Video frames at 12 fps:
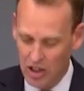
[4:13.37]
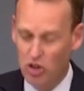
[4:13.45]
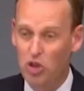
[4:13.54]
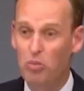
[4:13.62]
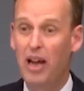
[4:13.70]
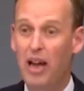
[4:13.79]

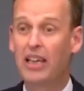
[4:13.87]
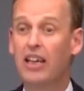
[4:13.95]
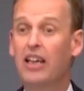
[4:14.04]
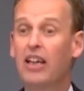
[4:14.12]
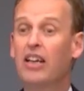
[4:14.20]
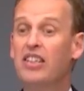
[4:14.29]
to make
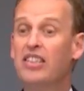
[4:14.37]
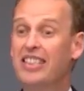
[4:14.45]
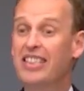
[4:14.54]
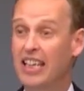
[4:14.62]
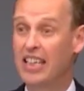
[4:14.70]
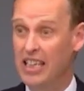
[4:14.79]

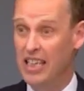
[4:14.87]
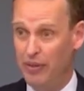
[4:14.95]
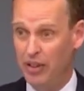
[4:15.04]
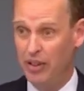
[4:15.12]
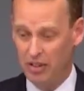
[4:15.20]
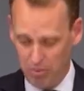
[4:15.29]

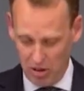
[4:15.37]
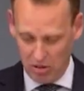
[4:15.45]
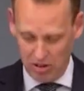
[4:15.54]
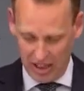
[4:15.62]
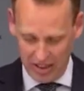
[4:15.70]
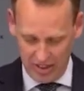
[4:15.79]
significant
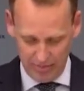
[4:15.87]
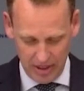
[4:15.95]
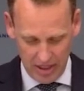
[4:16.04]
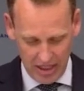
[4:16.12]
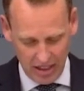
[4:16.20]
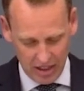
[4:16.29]
progress
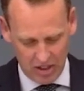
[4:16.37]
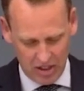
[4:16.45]
in